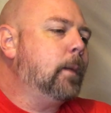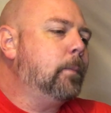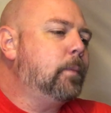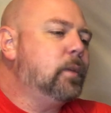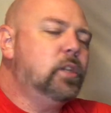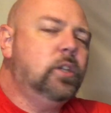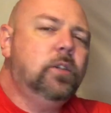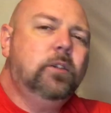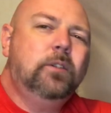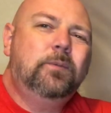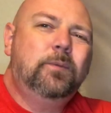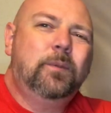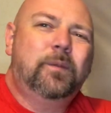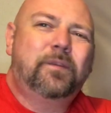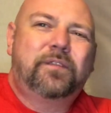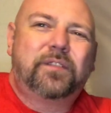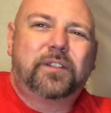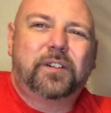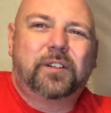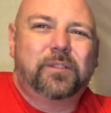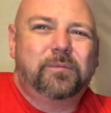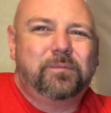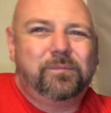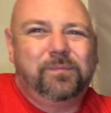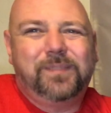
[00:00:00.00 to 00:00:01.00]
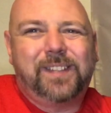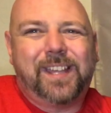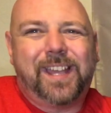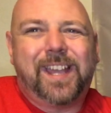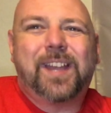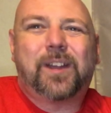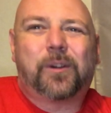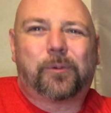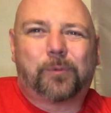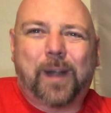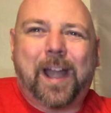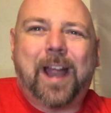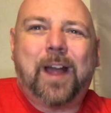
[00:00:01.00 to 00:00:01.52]
up a used one for
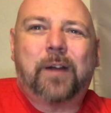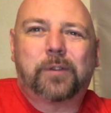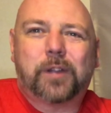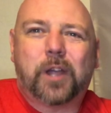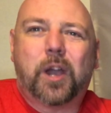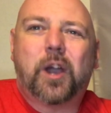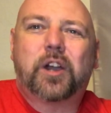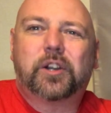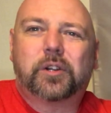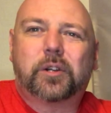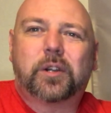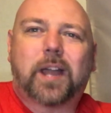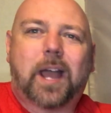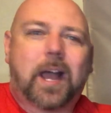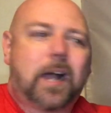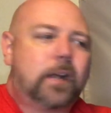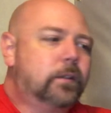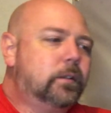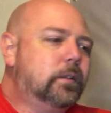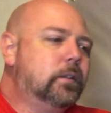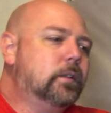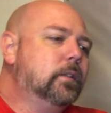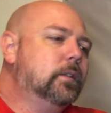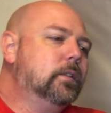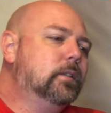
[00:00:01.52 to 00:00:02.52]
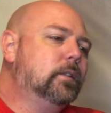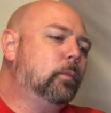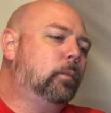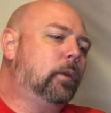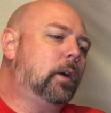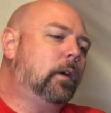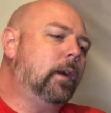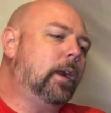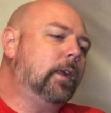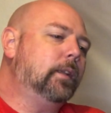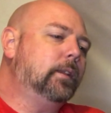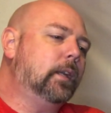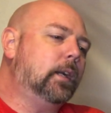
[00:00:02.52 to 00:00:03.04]
around $100, somewhere
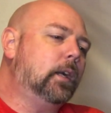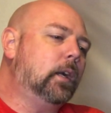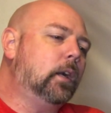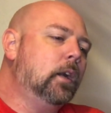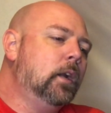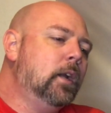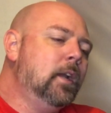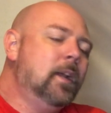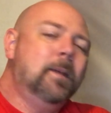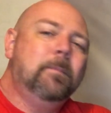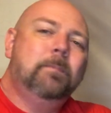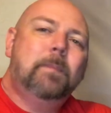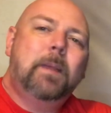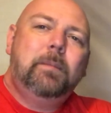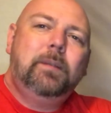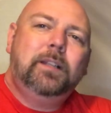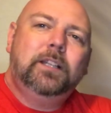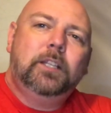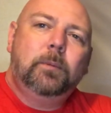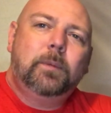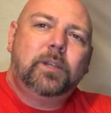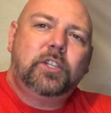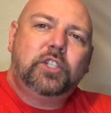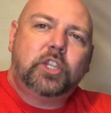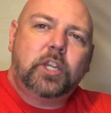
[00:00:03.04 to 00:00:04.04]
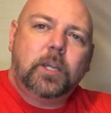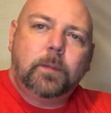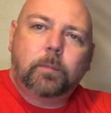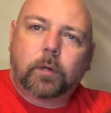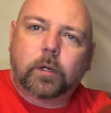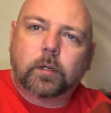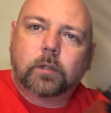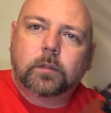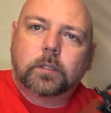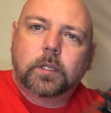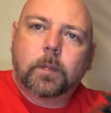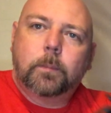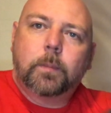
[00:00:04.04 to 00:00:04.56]
around there. Maybe a little bit
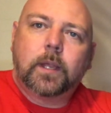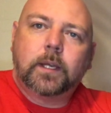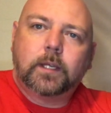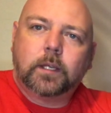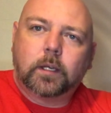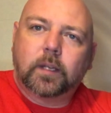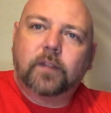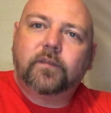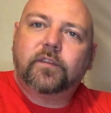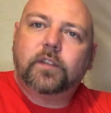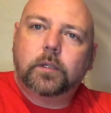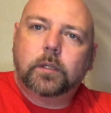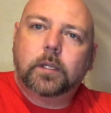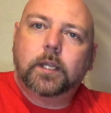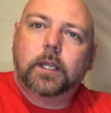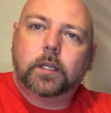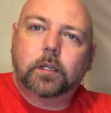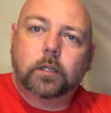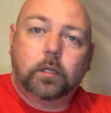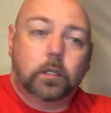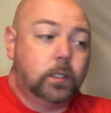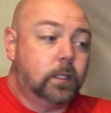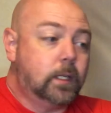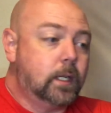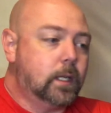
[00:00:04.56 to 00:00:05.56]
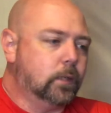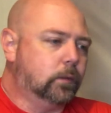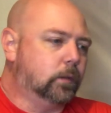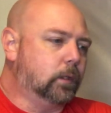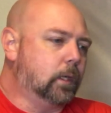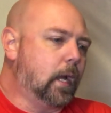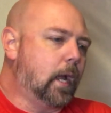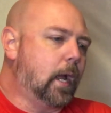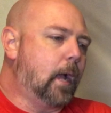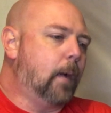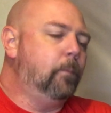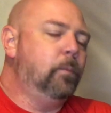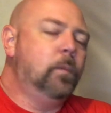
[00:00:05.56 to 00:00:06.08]
cheaper, depending on if you can get a good deal or
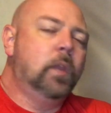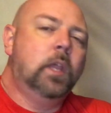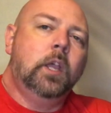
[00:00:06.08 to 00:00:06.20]
not.